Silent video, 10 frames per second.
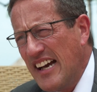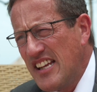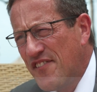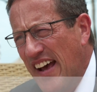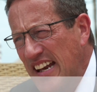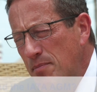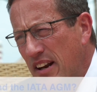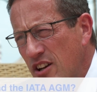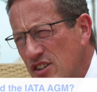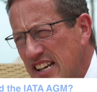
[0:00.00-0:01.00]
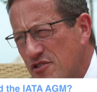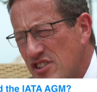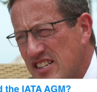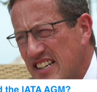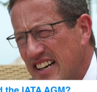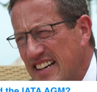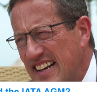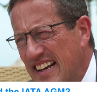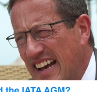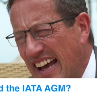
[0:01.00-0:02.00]
I think for anybody who's interested in
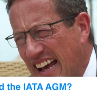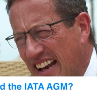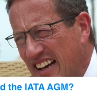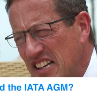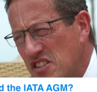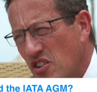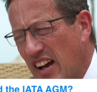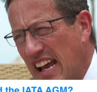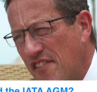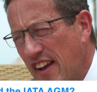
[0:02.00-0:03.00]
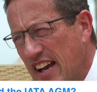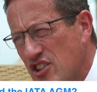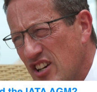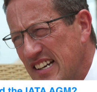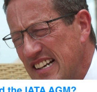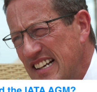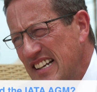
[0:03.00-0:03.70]
airlines or aviation,